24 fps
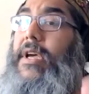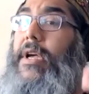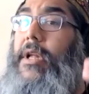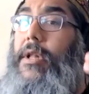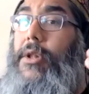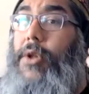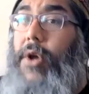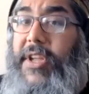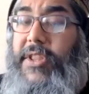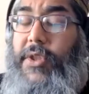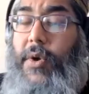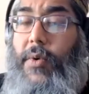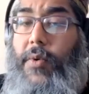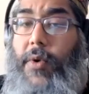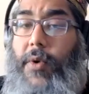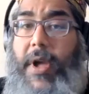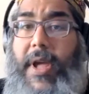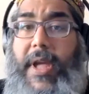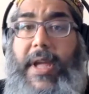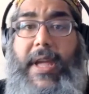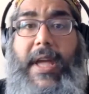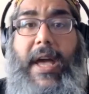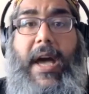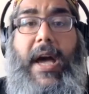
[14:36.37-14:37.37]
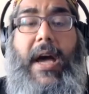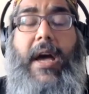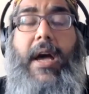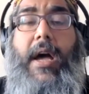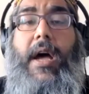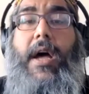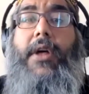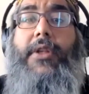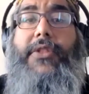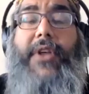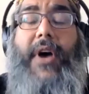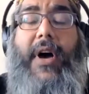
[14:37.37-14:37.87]
Look at the Rohingya,
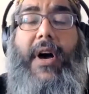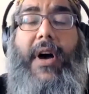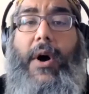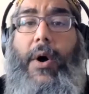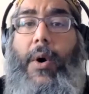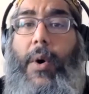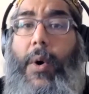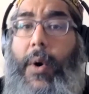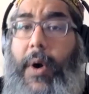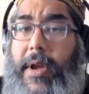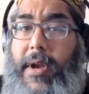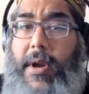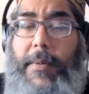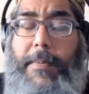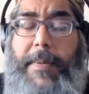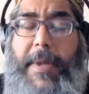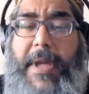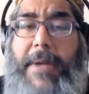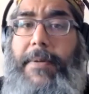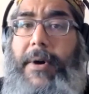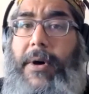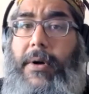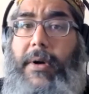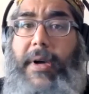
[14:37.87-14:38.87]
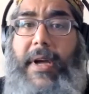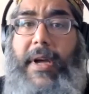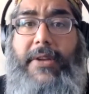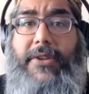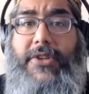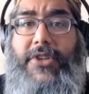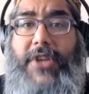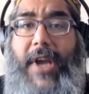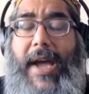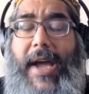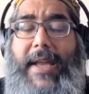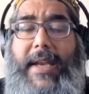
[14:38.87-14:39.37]
the Uyghur people in
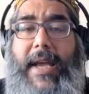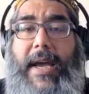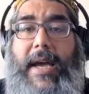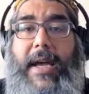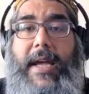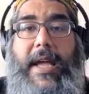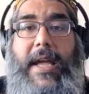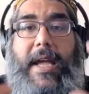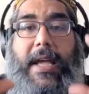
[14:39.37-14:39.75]
China.